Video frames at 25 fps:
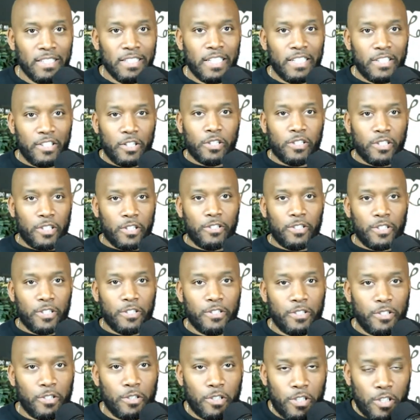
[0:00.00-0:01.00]

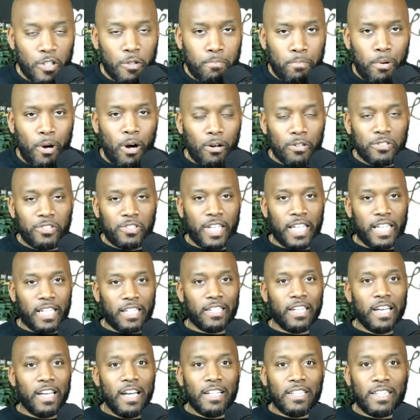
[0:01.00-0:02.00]
You're pulsating.
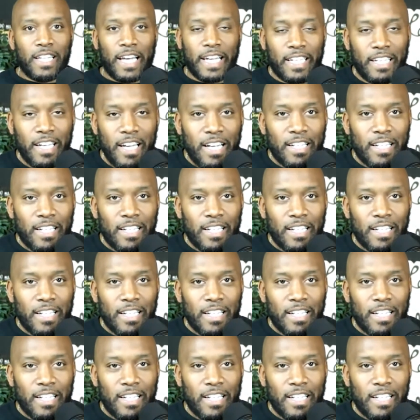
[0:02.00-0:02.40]
Like